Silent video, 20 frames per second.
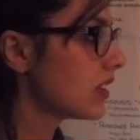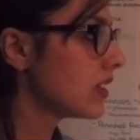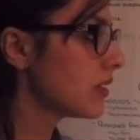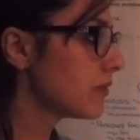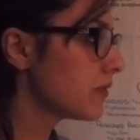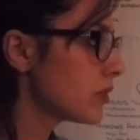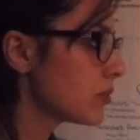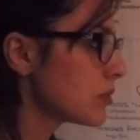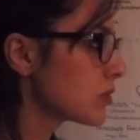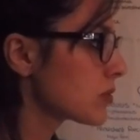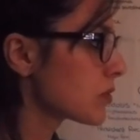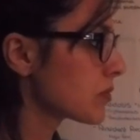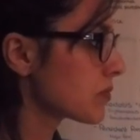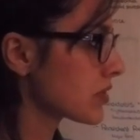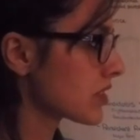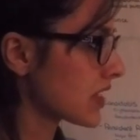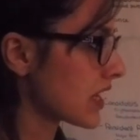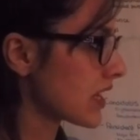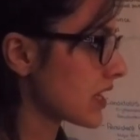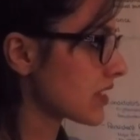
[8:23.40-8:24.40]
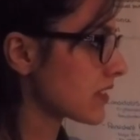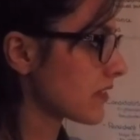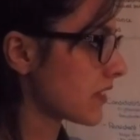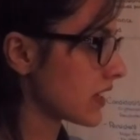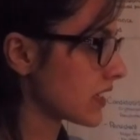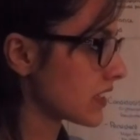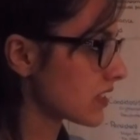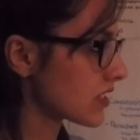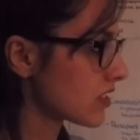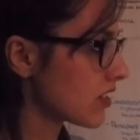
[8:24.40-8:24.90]
lymphomas will present as
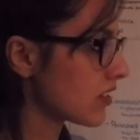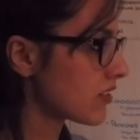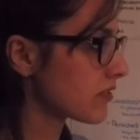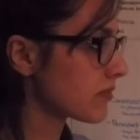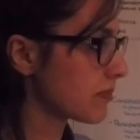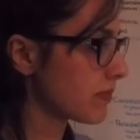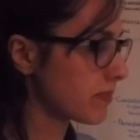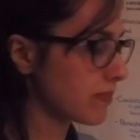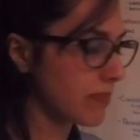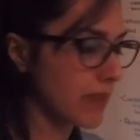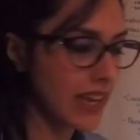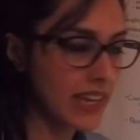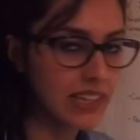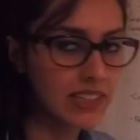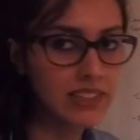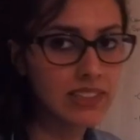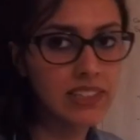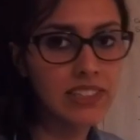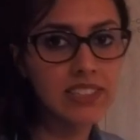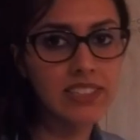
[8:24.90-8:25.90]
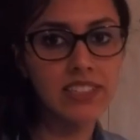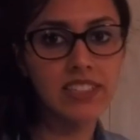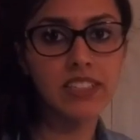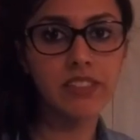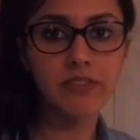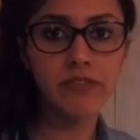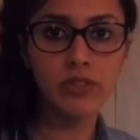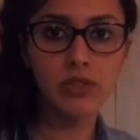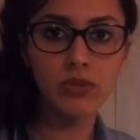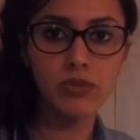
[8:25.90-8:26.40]
fine, soft, painless, and
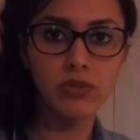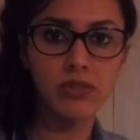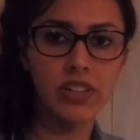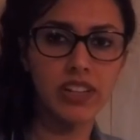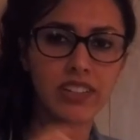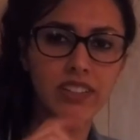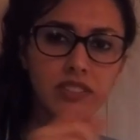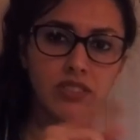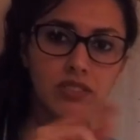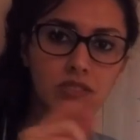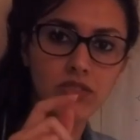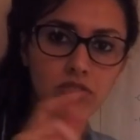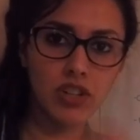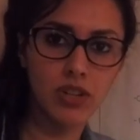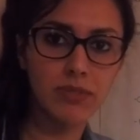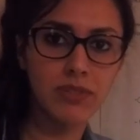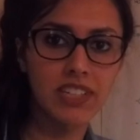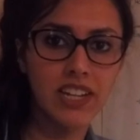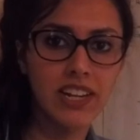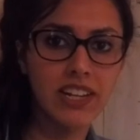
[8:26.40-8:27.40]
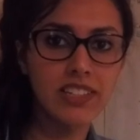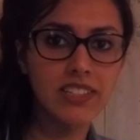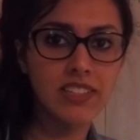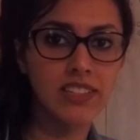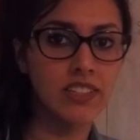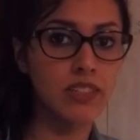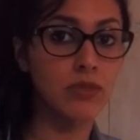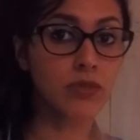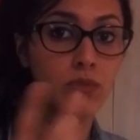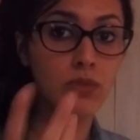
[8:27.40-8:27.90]
if you like traumatize
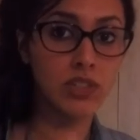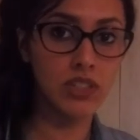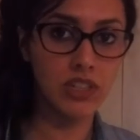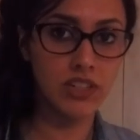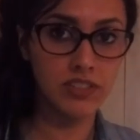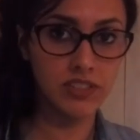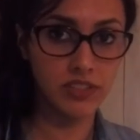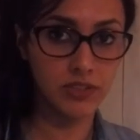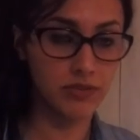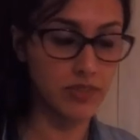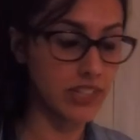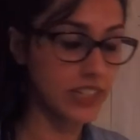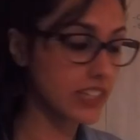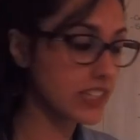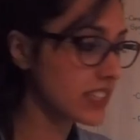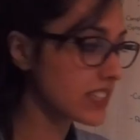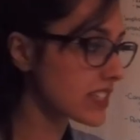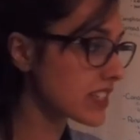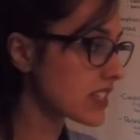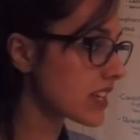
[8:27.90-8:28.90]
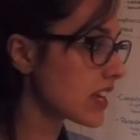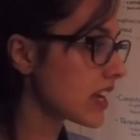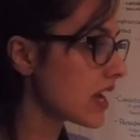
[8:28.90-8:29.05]
it, it will ulcerate.